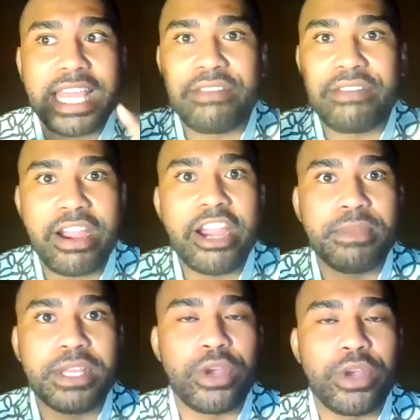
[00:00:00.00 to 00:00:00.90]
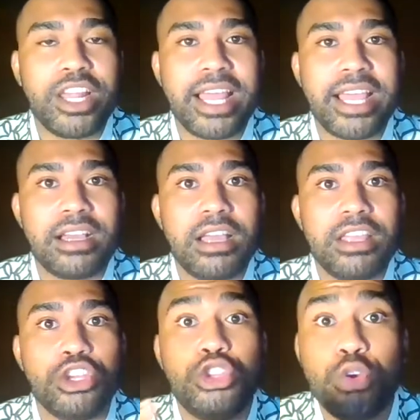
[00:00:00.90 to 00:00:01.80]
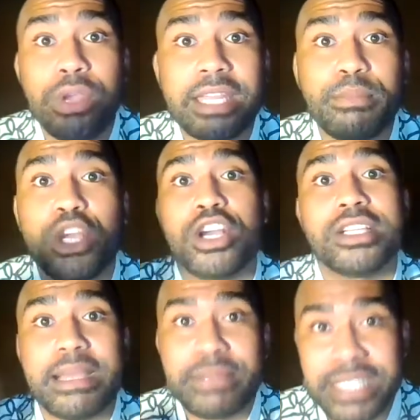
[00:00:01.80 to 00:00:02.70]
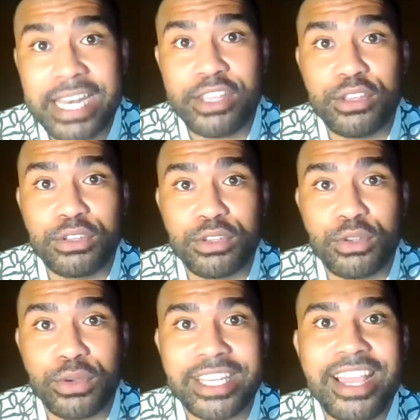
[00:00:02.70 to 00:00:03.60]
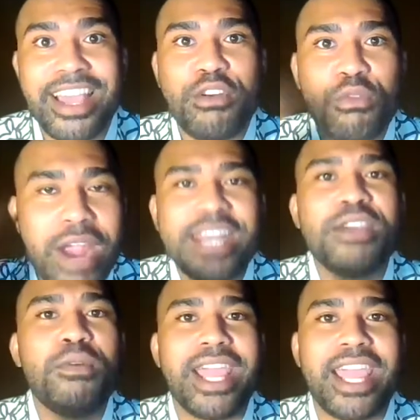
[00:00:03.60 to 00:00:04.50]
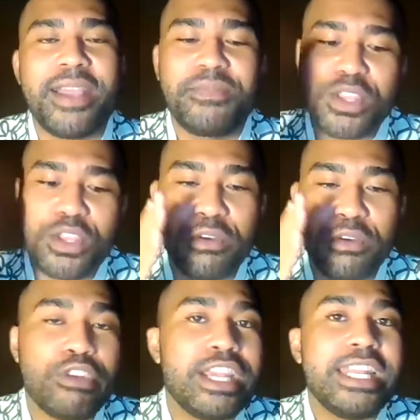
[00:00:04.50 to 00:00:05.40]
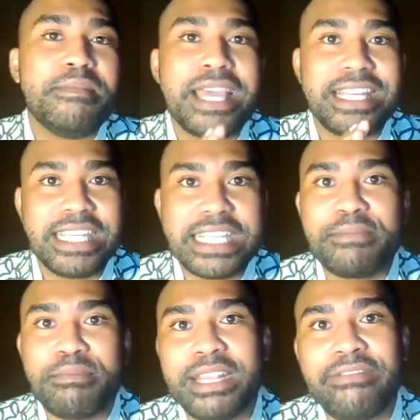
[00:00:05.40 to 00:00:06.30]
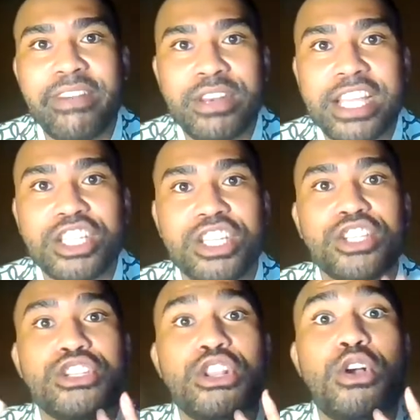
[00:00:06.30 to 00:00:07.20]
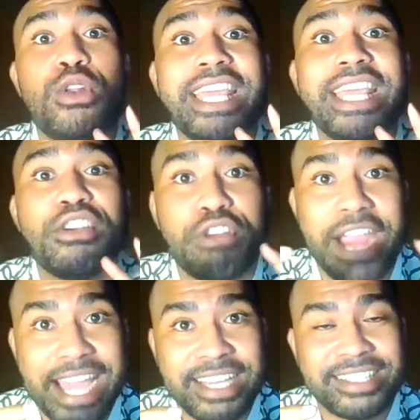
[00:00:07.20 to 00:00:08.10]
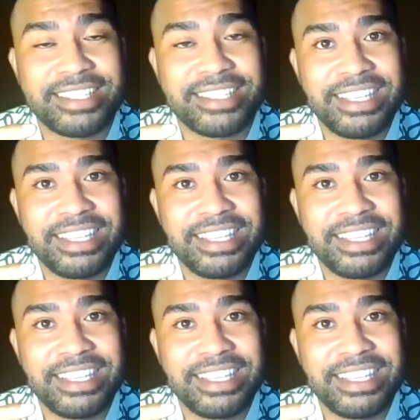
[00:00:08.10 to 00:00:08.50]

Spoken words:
environment where you're like, you're doing it because I'm telling you to do it. Right away, your freedom and discipline foundation slowly cracks.